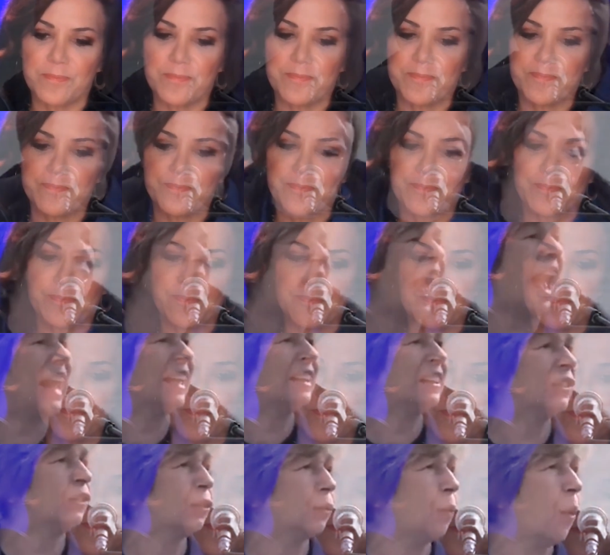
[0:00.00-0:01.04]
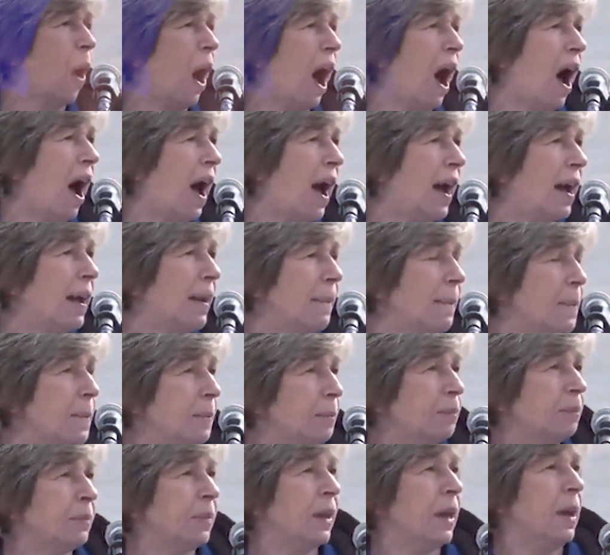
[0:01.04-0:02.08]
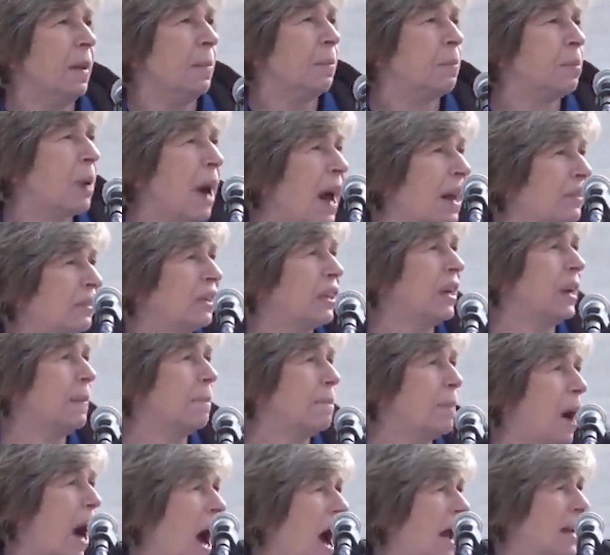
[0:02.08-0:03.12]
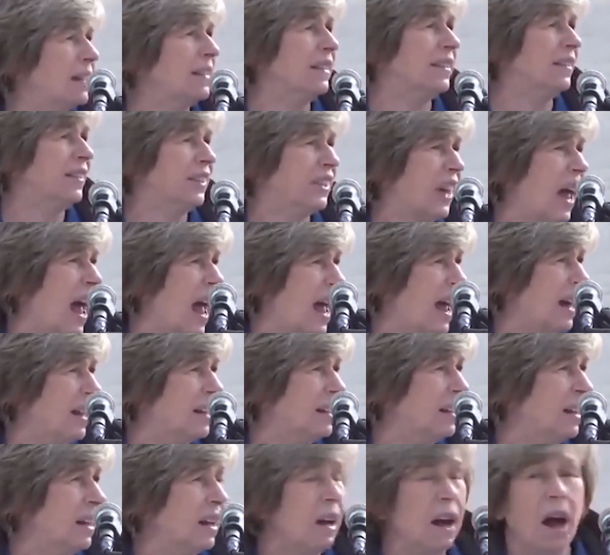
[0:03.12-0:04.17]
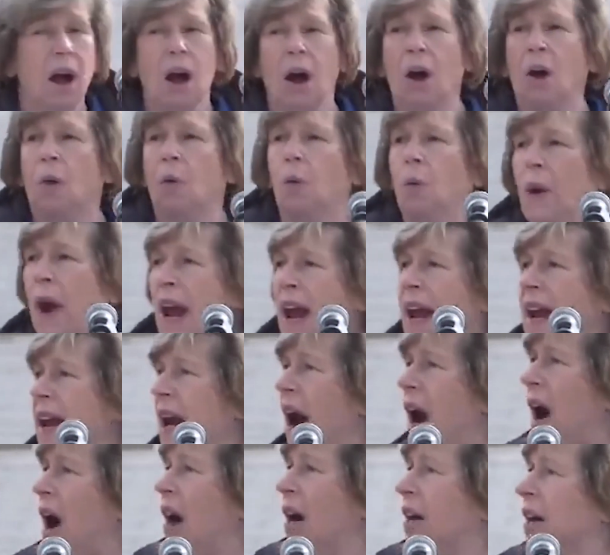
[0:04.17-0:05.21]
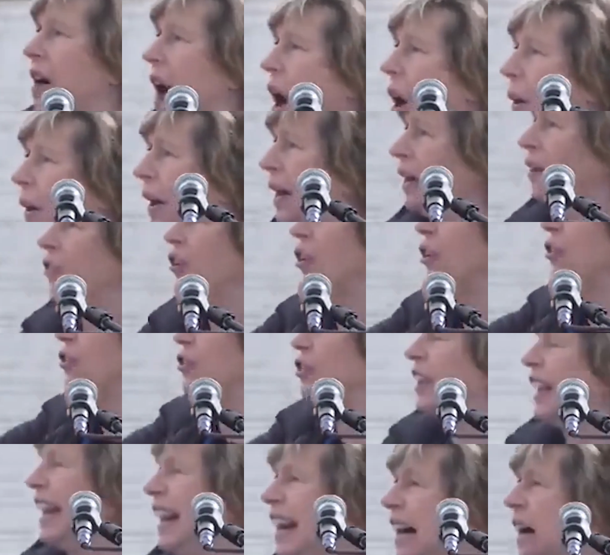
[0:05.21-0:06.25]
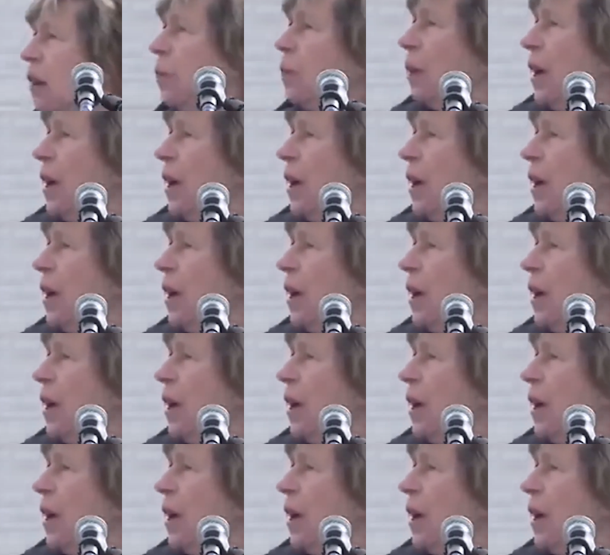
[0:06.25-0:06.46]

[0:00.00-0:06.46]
And so that is why President Biden said, we are going to deal